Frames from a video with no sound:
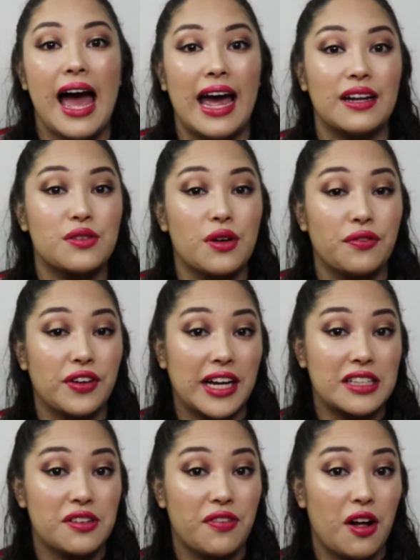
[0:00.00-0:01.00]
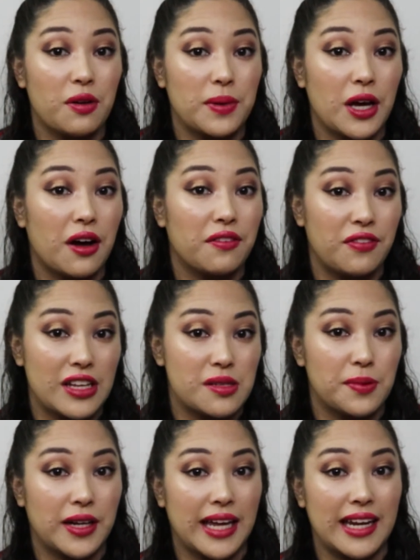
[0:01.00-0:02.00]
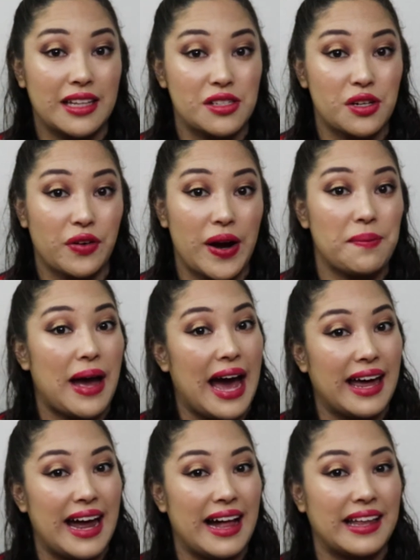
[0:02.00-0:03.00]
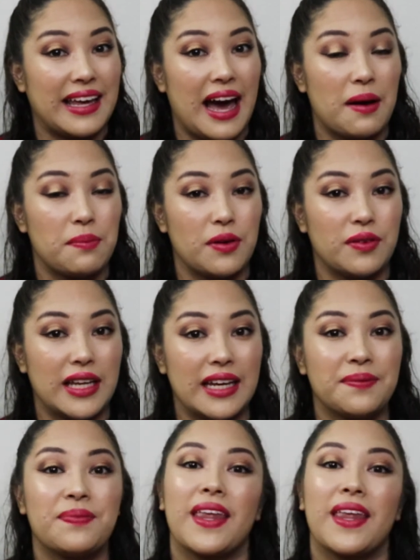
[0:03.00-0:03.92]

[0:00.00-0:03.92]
And don't forget to follow me on Facebook and Instagram at AllyCat Beauty.